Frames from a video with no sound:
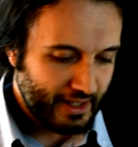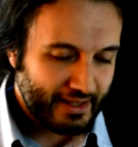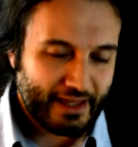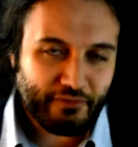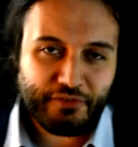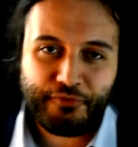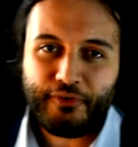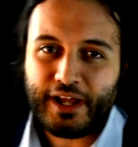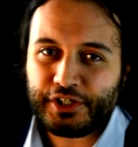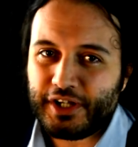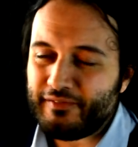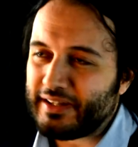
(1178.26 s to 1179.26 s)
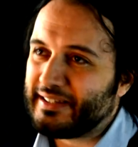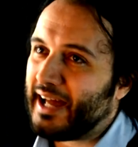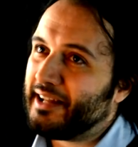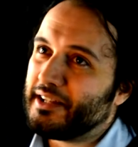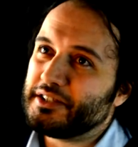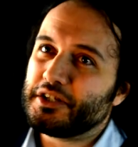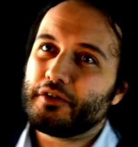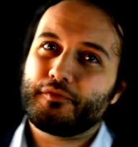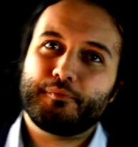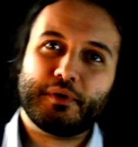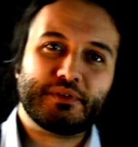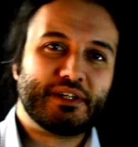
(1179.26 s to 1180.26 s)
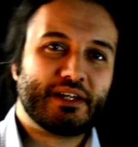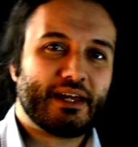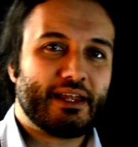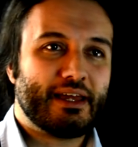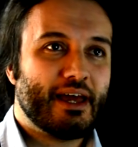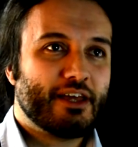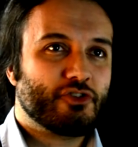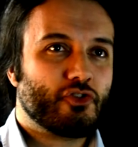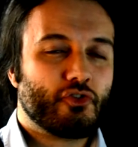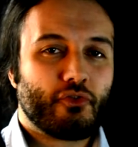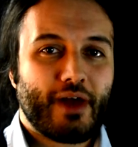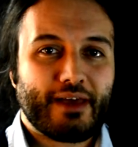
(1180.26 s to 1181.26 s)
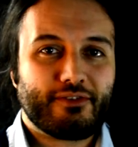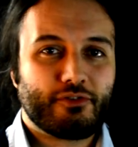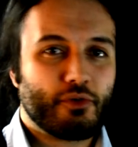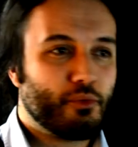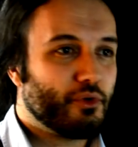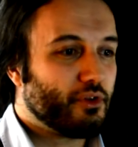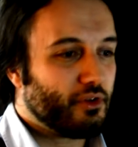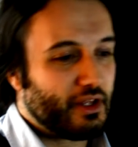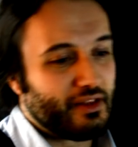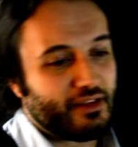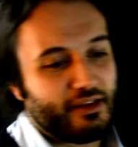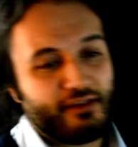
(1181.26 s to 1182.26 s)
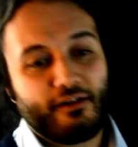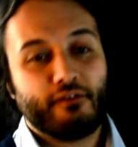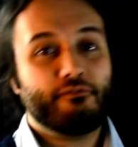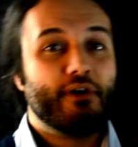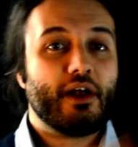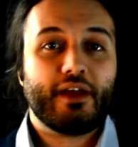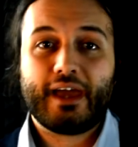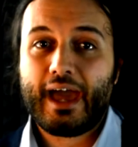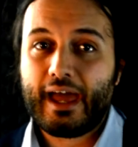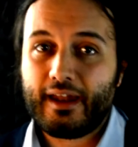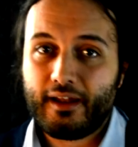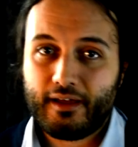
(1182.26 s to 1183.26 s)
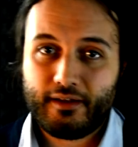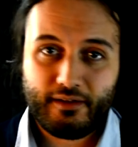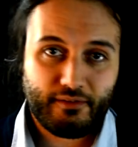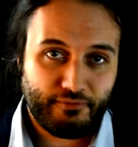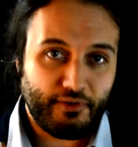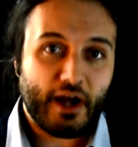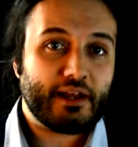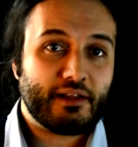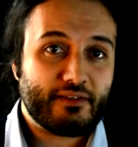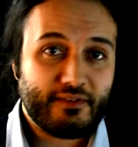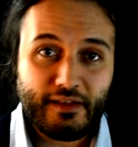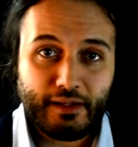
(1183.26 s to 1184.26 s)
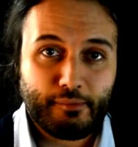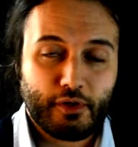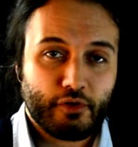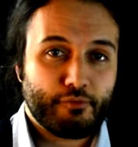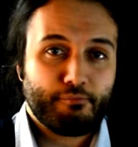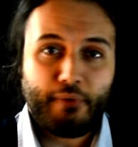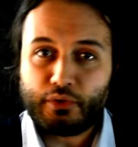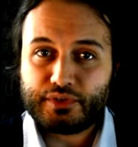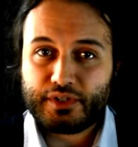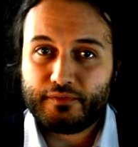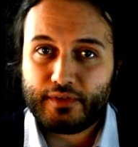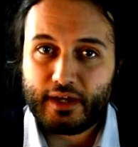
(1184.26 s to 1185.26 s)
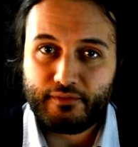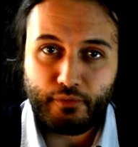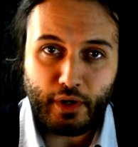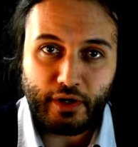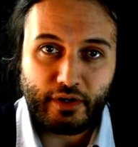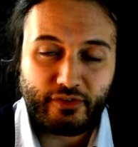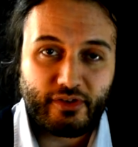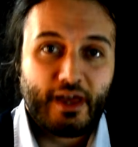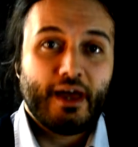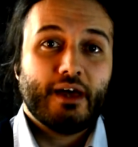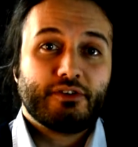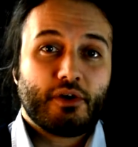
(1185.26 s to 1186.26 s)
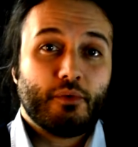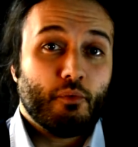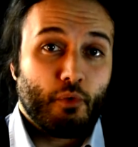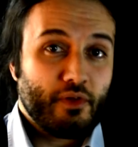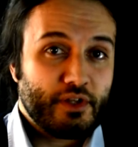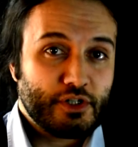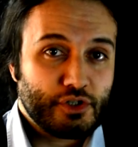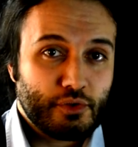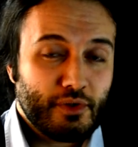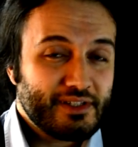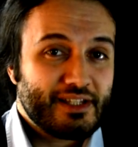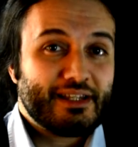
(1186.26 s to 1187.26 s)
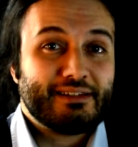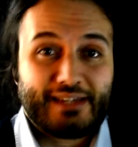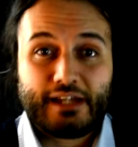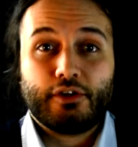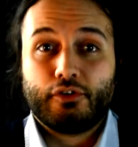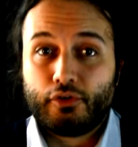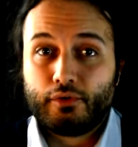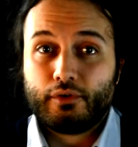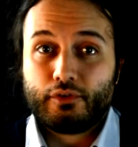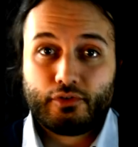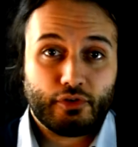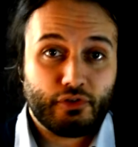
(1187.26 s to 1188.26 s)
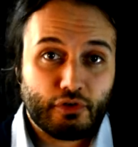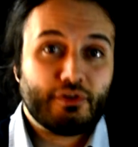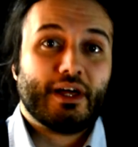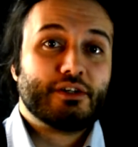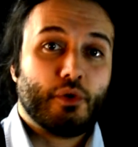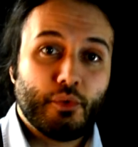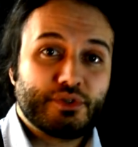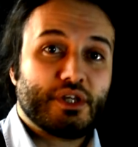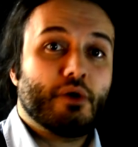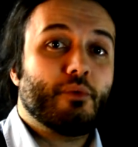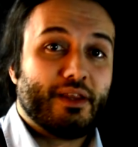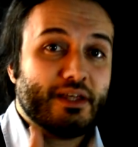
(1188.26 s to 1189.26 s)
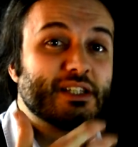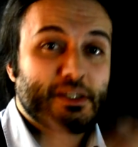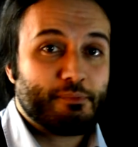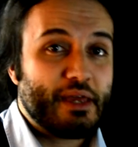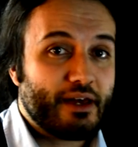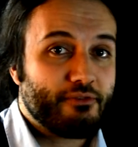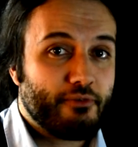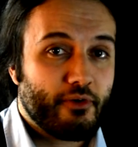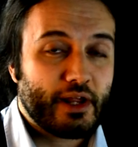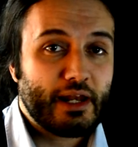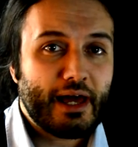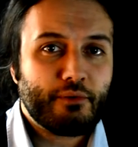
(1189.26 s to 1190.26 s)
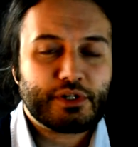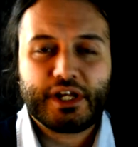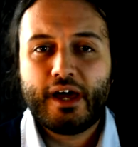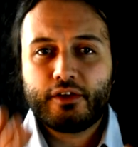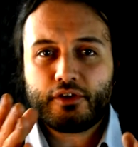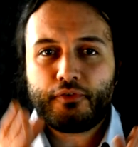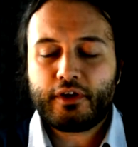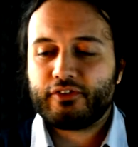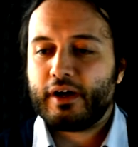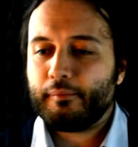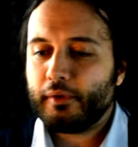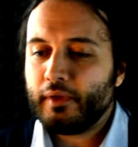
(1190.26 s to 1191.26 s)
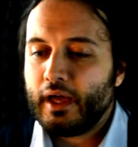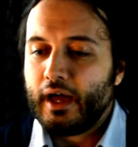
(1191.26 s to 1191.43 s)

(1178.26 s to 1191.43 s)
Now, the French have a tendency of putting any stress to, in the very end, uh, final syllable of most of their words. So what they do is that they tend to, to do that also when they speak a foreign language. So, for example,